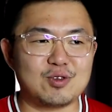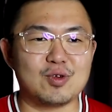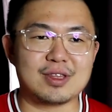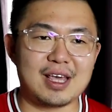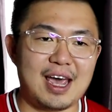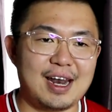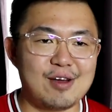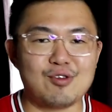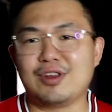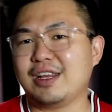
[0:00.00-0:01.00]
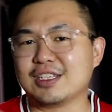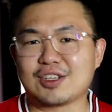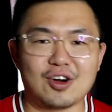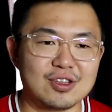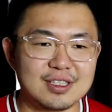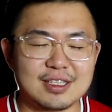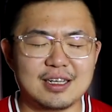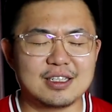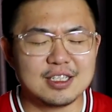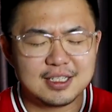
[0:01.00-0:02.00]
You want to tear down, you need his
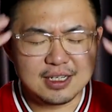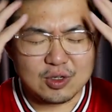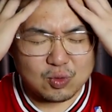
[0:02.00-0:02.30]
consent.